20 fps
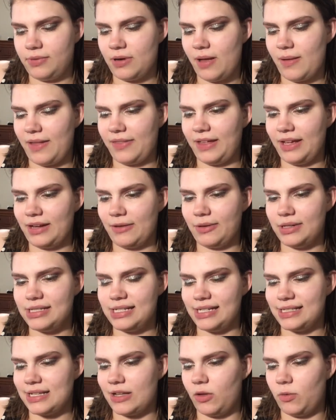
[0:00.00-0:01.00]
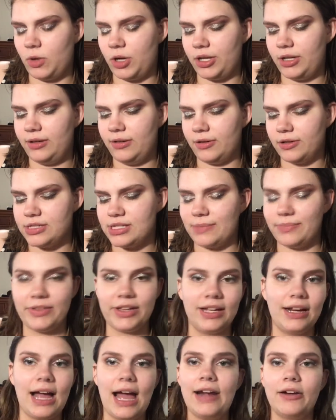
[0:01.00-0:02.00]
I think I want to say it's L1 or
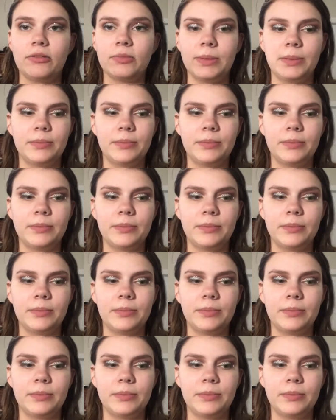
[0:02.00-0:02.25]
something. I don't